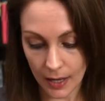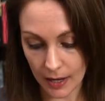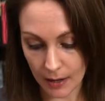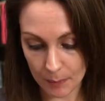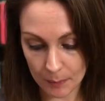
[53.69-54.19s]

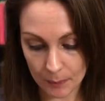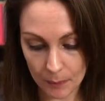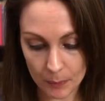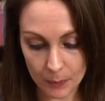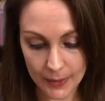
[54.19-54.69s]

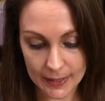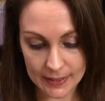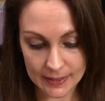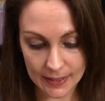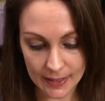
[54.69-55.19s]

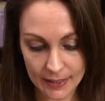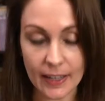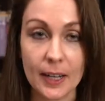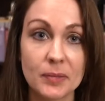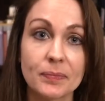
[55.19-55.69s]

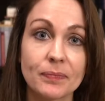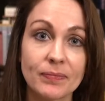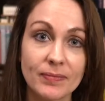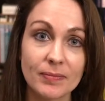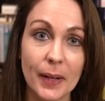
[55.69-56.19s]
Yeah.
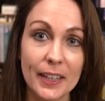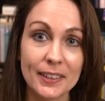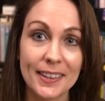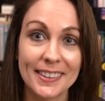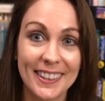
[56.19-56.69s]
My
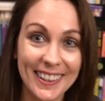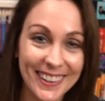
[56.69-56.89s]
goodness.